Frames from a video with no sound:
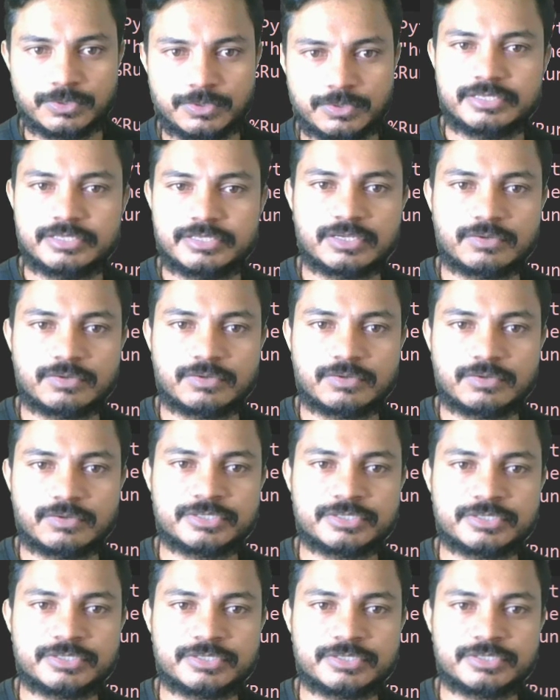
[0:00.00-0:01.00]
is equal to is
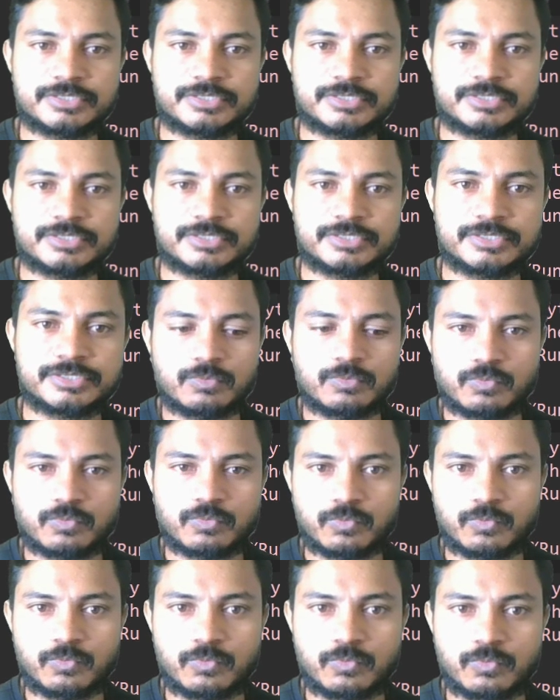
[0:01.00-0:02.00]
equal to
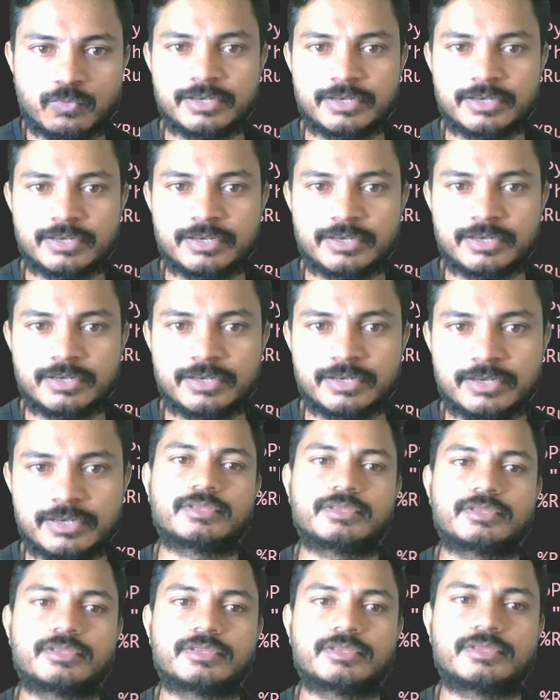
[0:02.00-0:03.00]
1
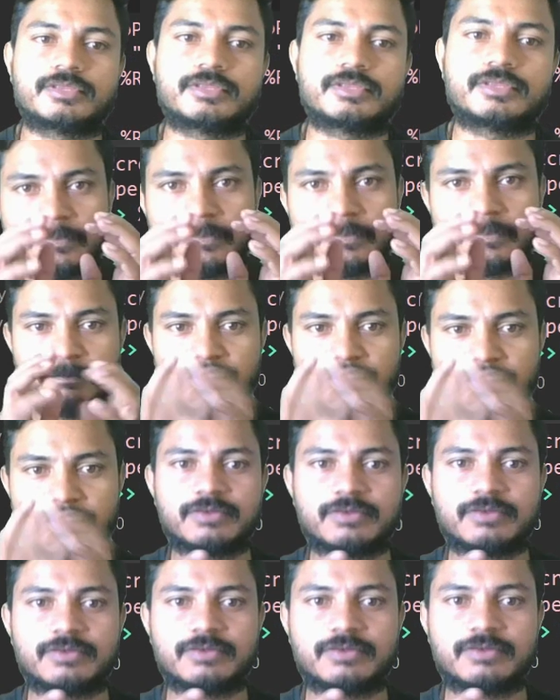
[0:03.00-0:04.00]
if
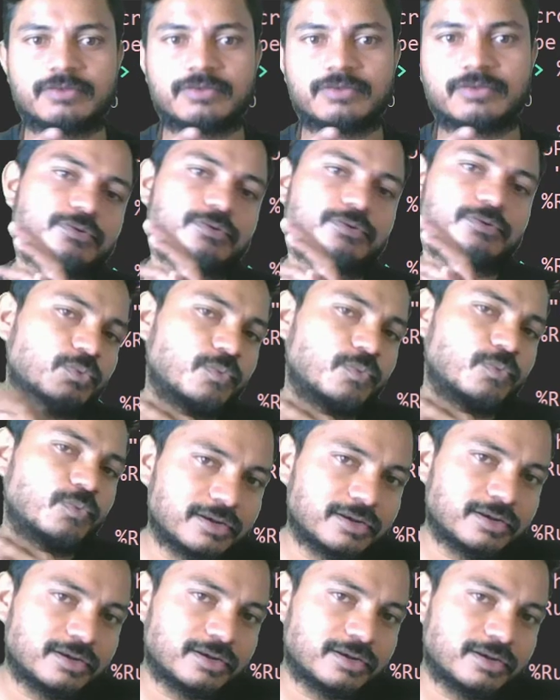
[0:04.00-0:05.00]
button value is equal to
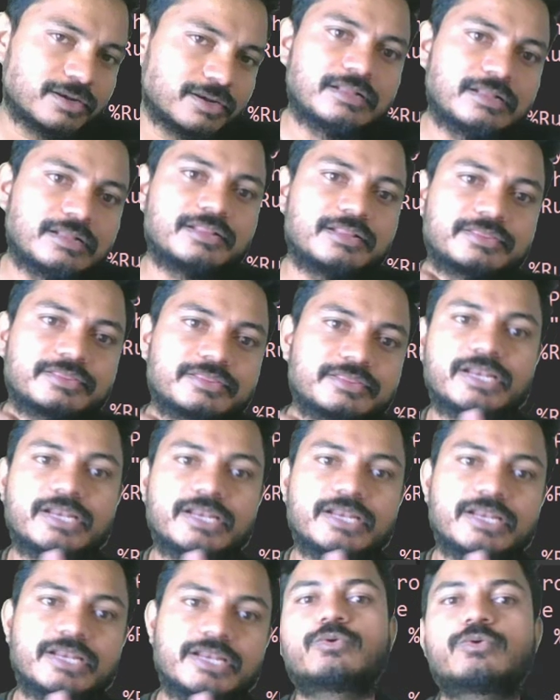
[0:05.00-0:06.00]
1 then
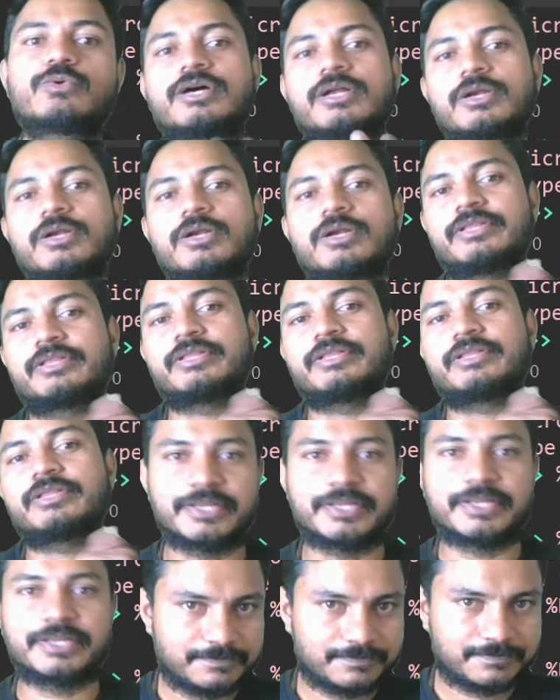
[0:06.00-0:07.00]
we need to turn on the led
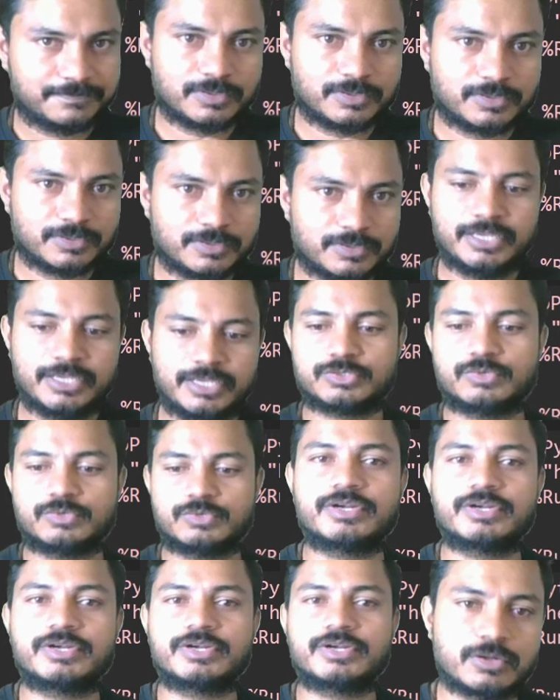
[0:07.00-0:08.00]
okay so
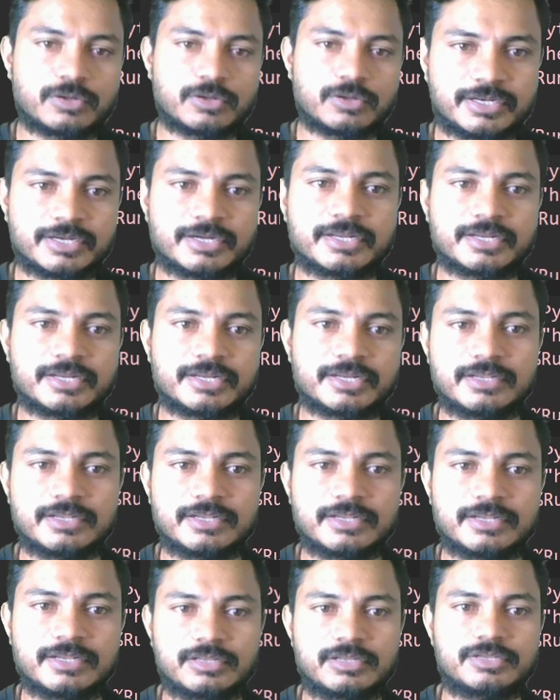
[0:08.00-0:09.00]
we'll turn on the led
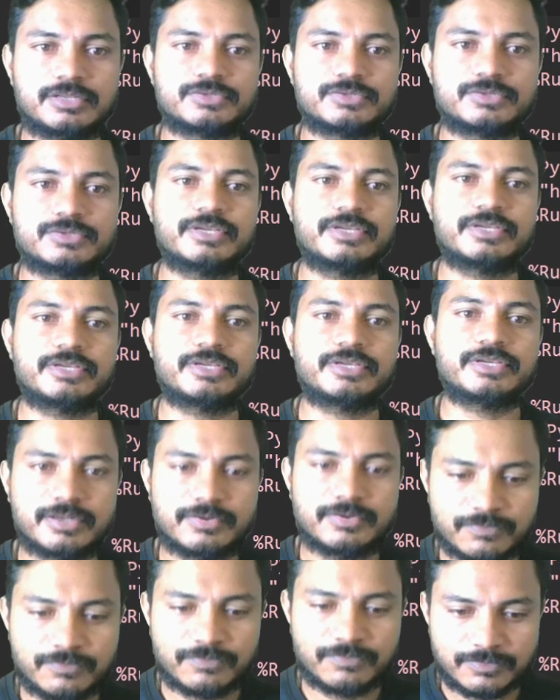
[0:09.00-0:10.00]
so here
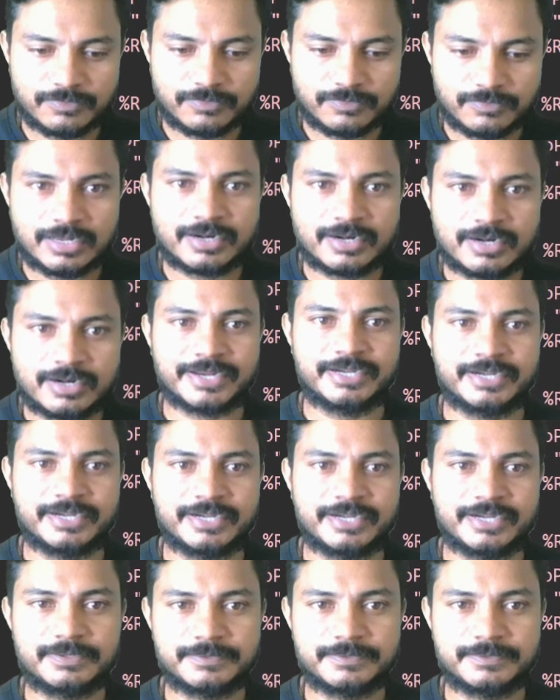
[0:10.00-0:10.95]
i'll write